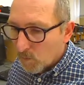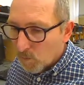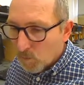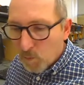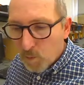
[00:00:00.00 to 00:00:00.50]

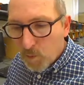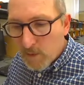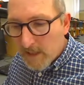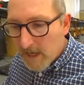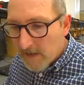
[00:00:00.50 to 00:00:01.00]

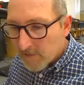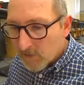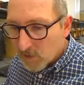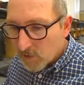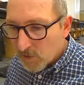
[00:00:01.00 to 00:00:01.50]
We haven't
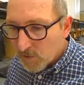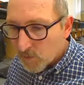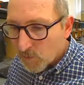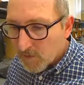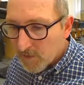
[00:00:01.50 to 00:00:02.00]
learned
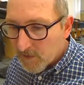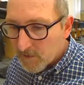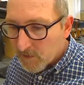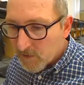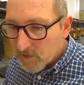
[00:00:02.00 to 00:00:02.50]
what this
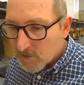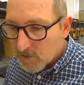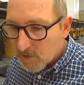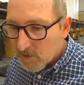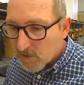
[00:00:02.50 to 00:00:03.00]
is,
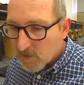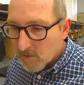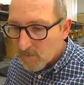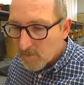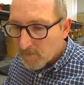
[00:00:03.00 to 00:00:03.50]

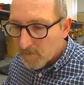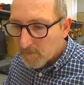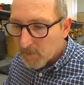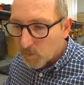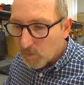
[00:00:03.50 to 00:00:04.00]

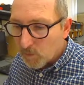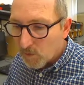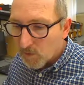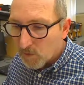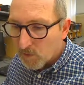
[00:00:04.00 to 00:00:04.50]
but we
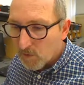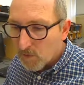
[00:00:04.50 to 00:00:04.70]
will.